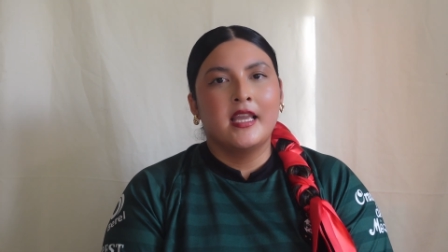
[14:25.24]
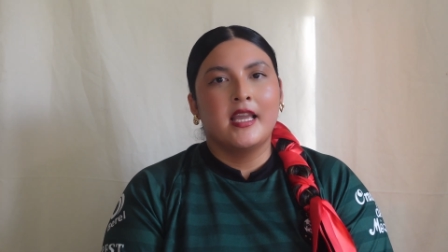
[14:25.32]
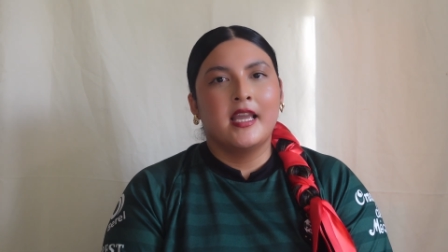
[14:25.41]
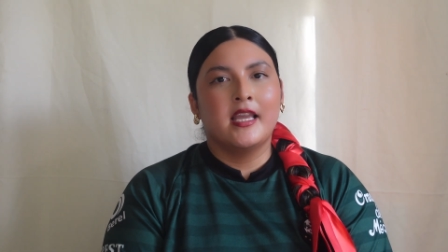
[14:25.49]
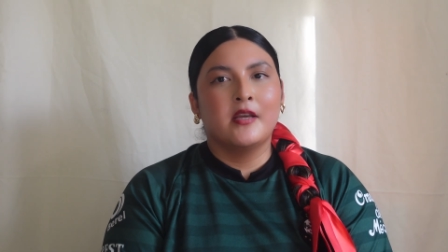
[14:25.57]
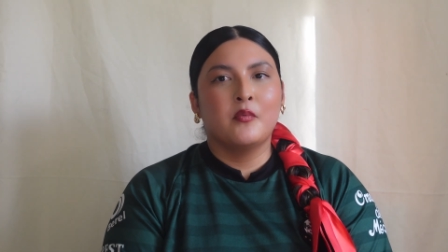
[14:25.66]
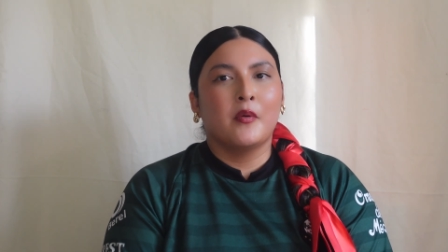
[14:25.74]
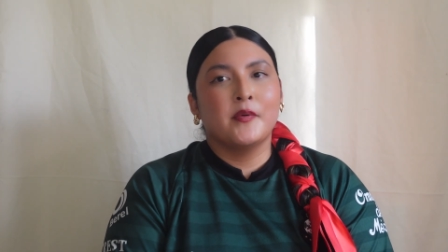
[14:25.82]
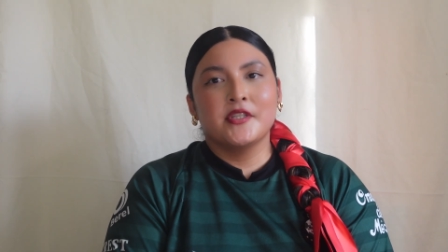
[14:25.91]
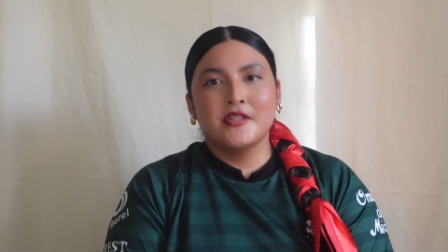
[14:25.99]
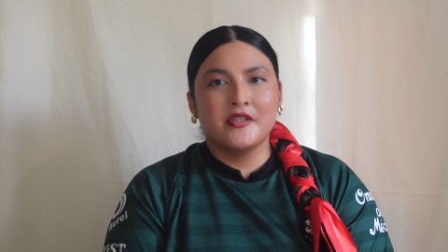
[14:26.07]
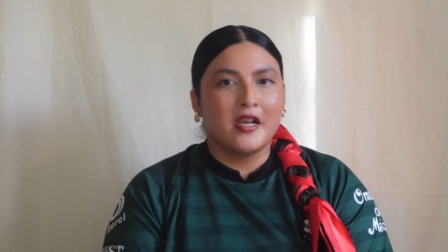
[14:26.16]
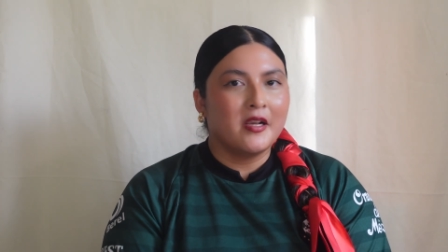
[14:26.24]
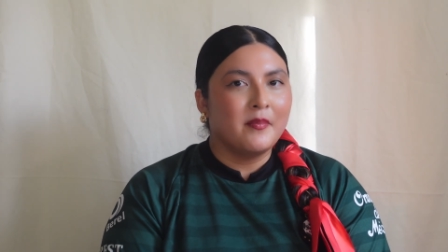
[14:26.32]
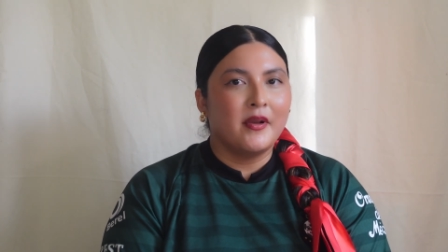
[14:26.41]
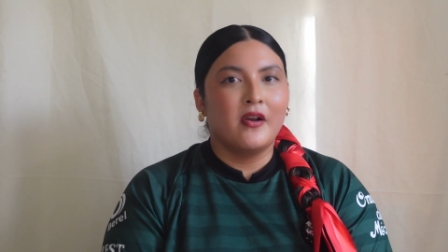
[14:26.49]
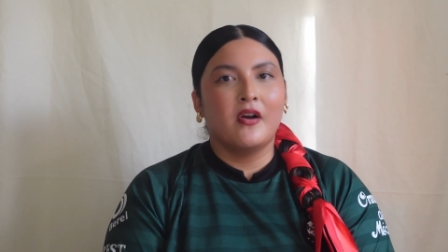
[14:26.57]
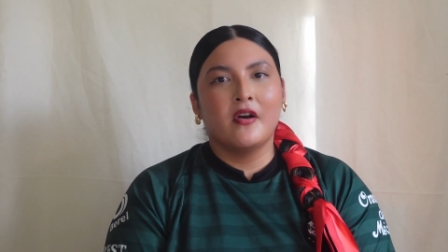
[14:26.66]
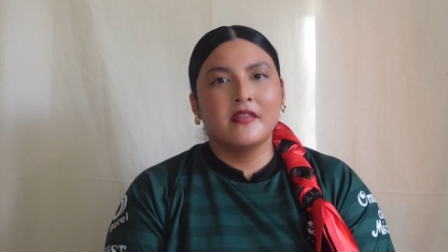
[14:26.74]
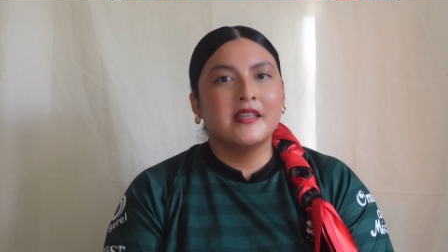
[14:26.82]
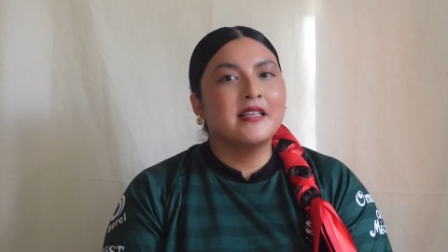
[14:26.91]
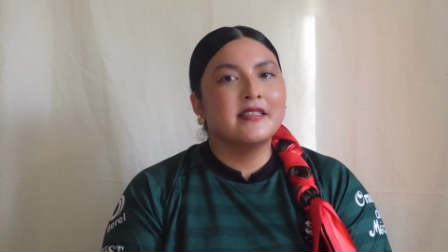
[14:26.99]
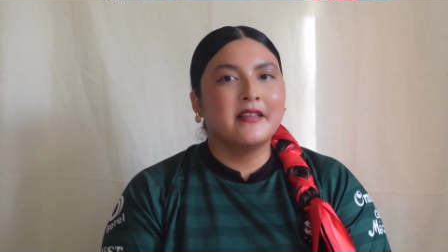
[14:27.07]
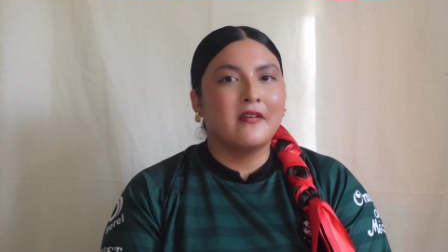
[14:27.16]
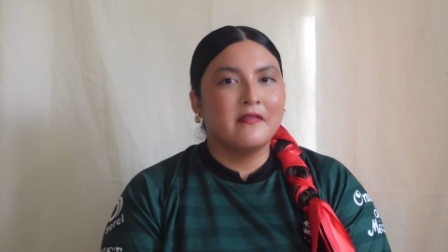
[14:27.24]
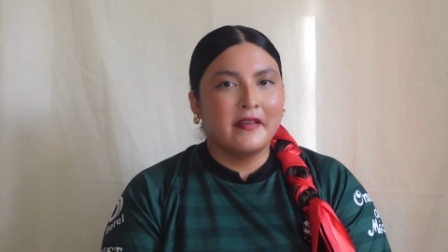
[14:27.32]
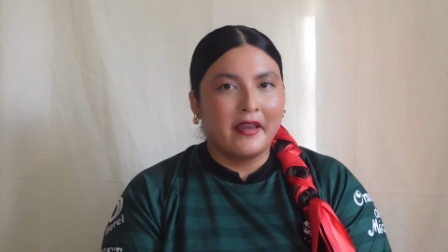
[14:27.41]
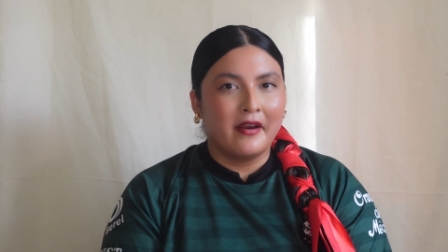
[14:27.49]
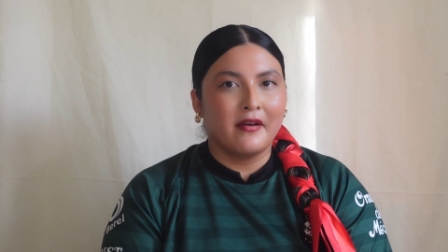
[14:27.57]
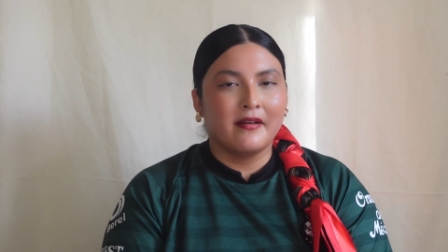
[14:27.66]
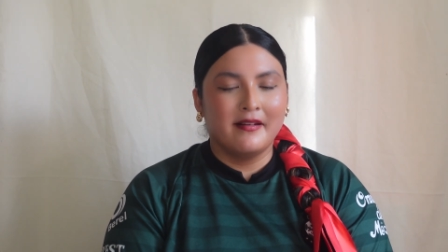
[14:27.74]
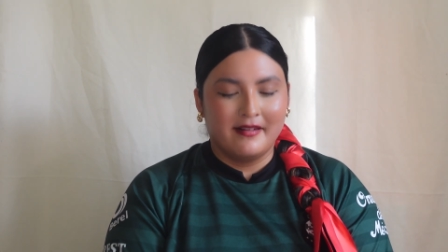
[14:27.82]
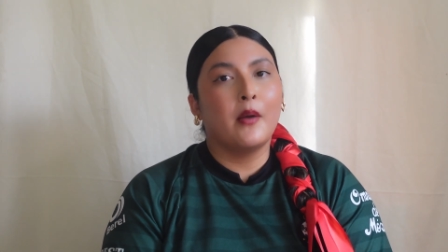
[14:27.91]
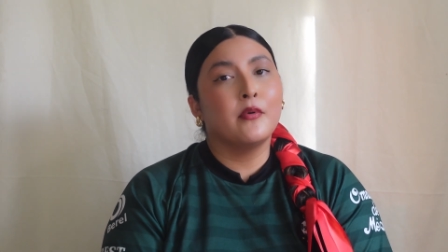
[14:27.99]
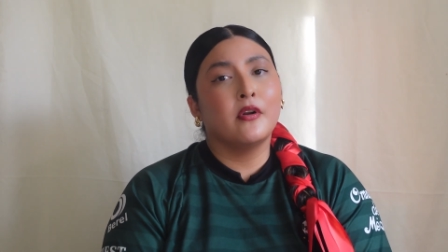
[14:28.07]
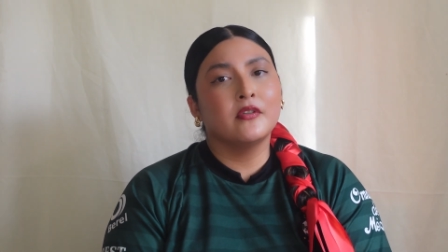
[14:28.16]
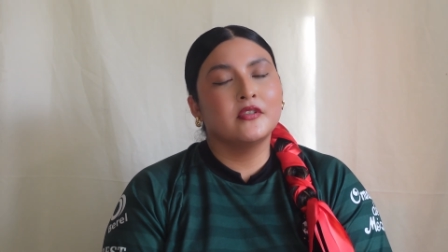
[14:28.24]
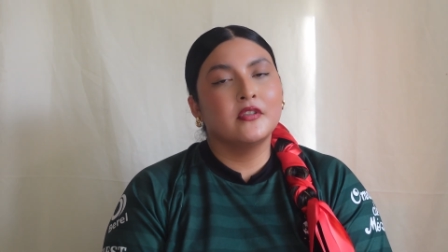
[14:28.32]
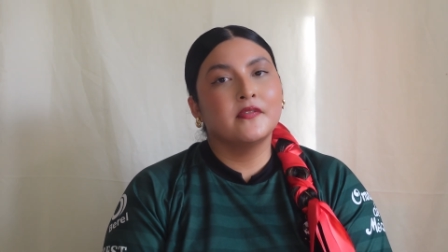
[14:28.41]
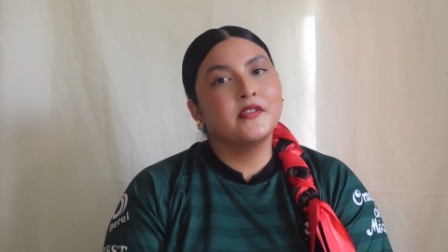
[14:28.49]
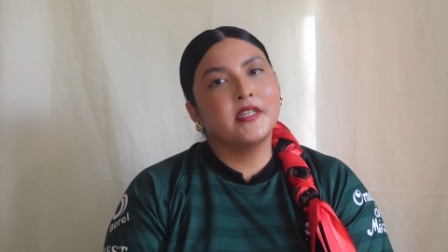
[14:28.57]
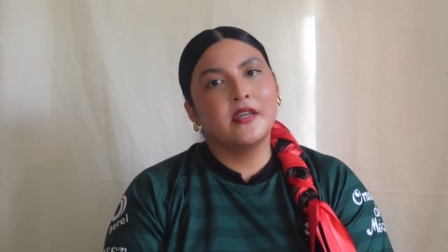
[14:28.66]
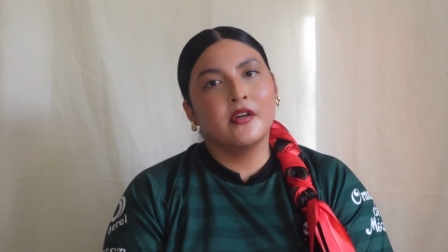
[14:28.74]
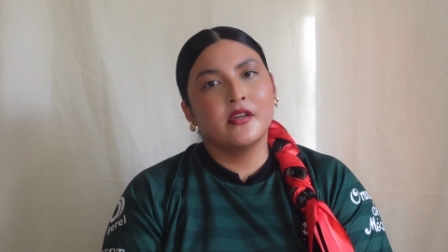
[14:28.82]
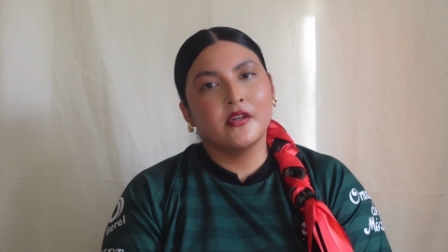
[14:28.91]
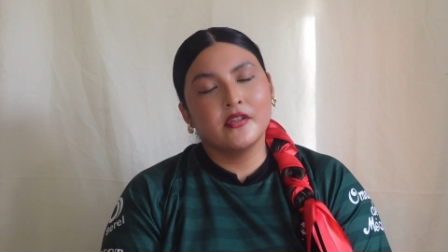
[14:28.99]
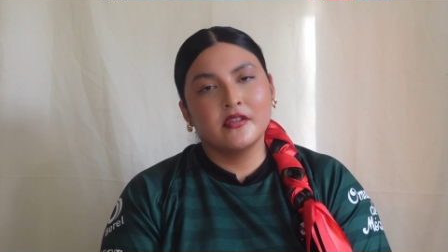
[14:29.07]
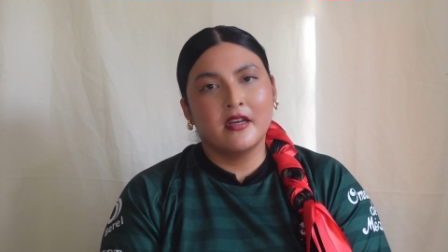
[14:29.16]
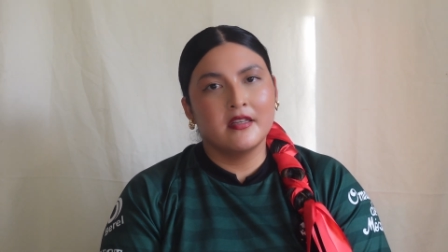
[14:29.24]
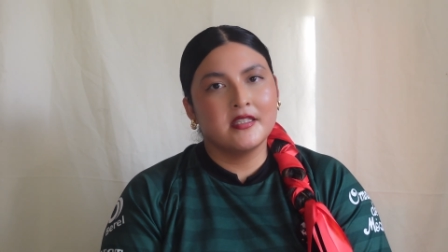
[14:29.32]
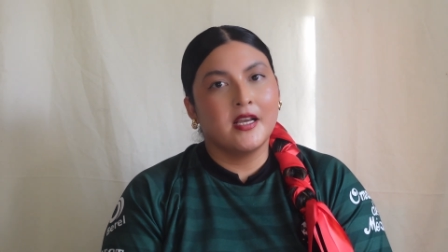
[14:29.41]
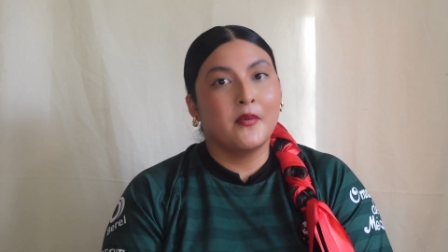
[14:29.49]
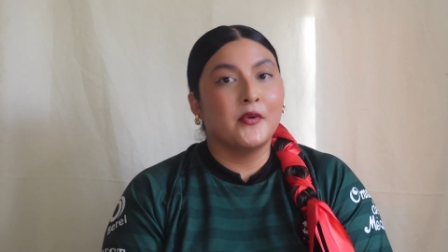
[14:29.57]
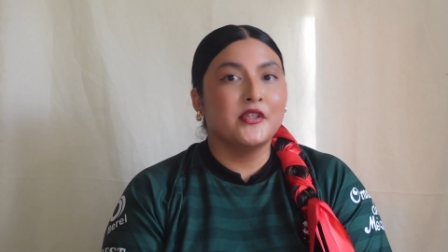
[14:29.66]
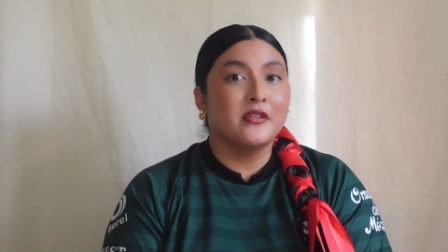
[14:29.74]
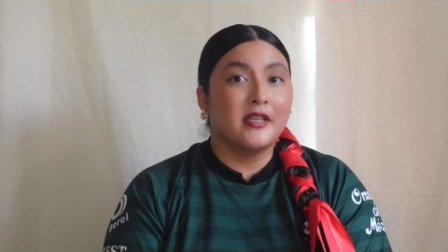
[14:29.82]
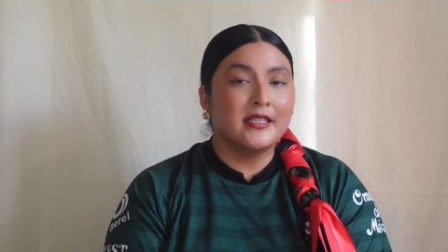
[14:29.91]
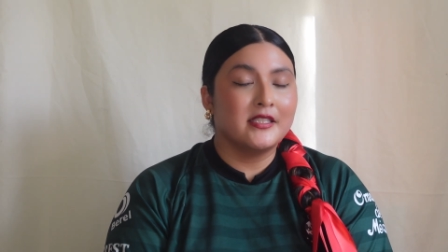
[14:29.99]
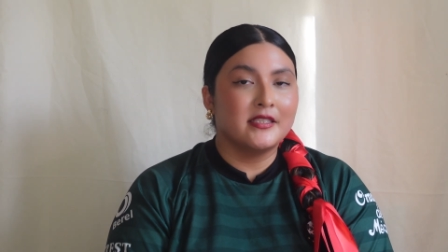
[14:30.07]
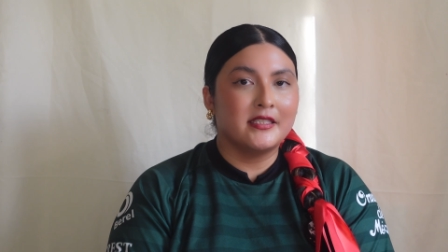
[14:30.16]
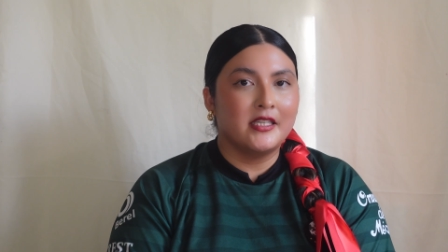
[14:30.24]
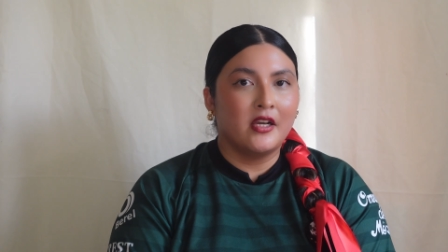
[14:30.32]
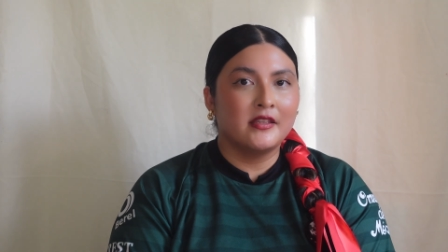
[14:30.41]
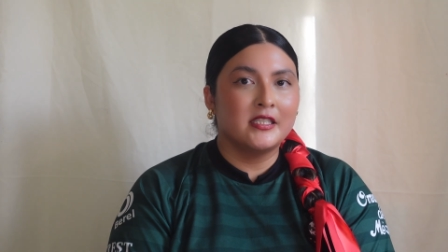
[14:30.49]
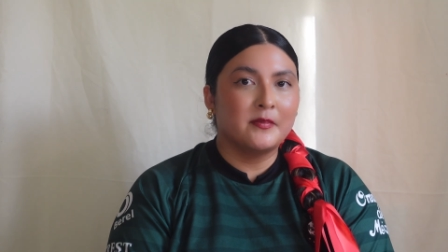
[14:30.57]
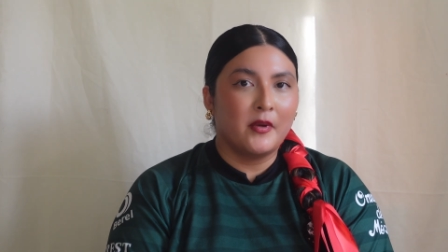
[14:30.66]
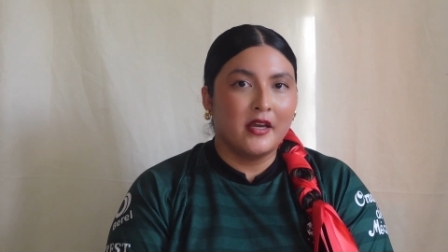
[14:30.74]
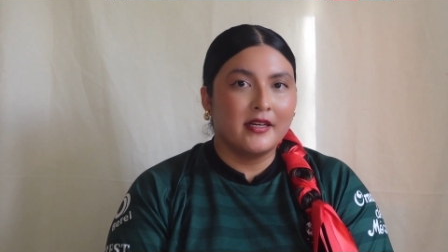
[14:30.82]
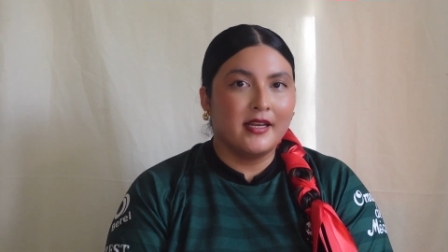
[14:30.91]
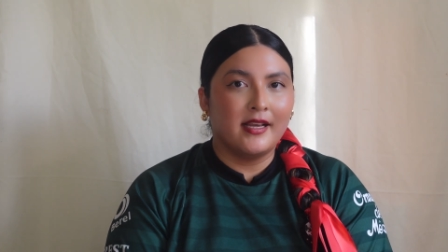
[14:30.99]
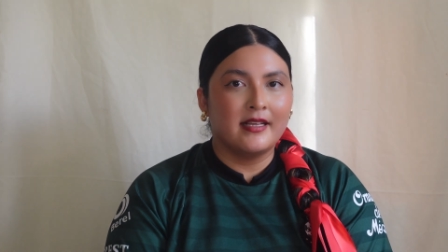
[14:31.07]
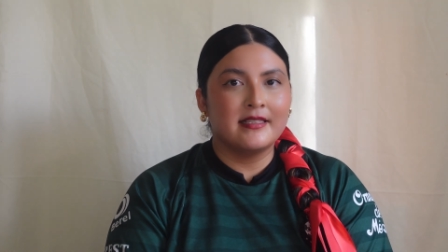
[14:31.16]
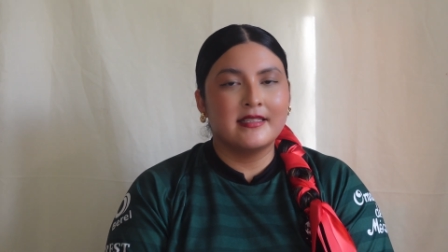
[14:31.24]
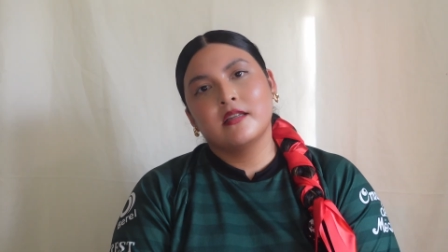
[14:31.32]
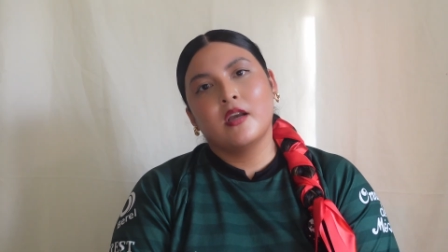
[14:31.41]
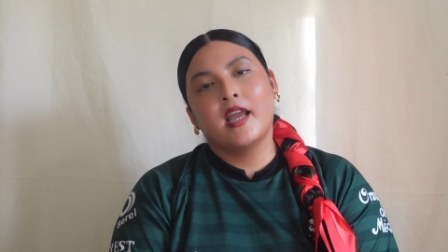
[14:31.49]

and where we just talk about all things self-care. I would also love to hear your thoughts on what you'd like to see on this podcast.